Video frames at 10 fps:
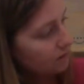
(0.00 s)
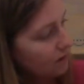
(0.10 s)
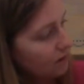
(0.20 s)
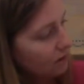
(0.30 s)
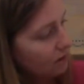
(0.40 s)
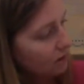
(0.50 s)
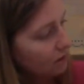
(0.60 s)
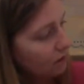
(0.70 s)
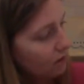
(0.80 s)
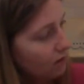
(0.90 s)
my
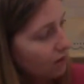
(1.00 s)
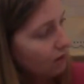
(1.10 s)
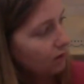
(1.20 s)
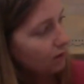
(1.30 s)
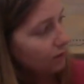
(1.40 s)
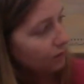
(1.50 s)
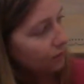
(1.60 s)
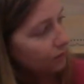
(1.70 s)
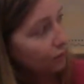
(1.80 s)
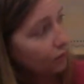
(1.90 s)
new
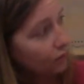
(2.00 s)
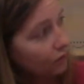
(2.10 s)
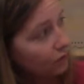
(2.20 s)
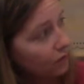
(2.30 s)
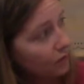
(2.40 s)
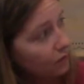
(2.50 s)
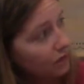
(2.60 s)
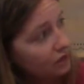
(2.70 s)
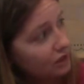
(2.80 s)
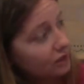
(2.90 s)
vertical
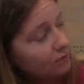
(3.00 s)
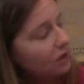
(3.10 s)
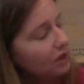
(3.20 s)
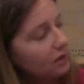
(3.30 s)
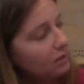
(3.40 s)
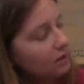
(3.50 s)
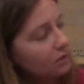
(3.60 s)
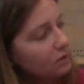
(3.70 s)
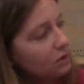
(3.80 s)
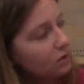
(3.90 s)
equation. I'm sorry, up here
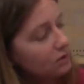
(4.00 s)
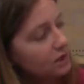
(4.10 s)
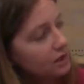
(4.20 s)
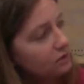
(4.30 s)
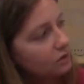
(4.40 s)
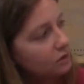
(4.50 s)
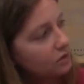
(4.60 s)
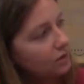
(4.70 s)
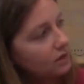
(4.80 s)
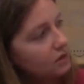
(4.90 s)
was horizontal.
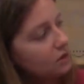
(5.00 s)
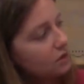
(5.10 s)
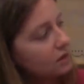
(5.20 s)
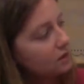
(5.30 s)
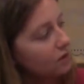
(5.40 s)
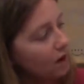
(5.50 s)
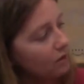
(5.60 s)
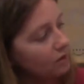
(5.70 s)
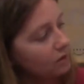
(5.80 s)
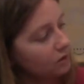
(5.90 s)
So when it's horizontal, I
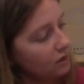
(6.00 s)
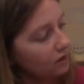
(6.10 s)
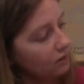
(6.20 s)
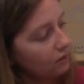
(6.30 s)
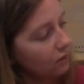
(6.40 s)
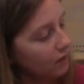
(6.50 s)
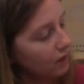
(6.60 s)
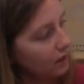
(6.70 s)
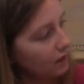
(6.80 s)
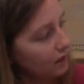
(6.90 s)
want to turn it
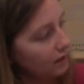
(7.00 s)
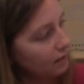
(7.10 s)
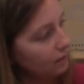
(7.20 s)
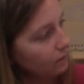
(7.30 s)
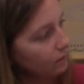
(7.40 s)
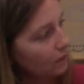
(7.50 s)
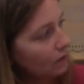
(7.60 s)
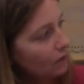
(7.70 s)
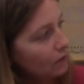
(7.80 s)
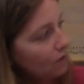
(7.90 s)
vertically.
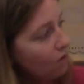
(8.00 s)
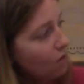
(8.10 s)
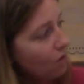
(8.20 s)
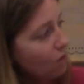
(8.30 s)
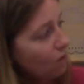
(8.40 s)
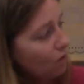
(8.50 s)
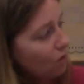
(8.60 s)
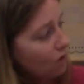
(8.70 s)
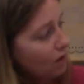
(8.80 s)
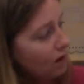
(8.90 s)

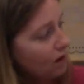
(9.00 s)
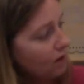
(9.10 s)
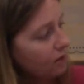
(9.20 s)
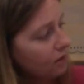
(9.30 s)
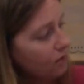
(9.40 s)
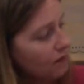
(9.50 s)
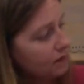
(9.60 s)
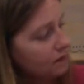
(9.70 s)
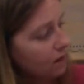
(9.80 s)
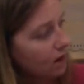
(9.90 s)
Or another way
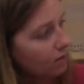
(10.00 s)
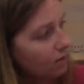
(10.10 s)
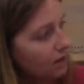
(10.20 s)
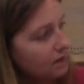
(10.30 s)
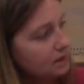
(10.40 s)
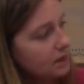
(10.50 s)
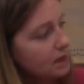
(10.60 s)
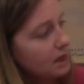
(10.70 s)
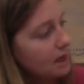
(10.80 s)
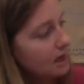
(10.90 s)
to help us
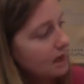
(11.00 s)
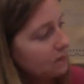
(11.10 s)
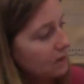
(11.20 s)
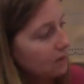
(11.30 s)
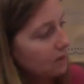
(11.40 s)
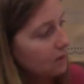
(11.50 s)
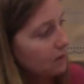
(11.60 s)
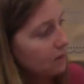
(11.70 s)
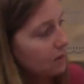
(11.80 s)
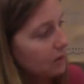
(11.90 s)
is maybe
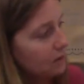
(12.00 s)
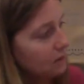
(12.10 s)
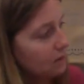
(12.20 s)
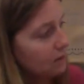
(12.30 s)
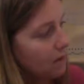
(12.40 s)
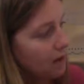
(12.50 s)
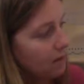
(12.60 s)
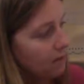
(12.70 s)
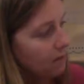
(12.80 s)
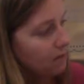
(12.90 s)
put it into a math
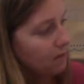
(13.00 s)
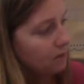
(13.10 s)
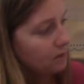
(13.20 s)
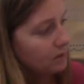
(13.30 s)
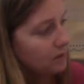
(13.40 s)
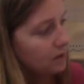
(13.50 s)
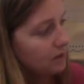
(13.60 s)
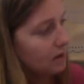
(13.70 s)
mountain.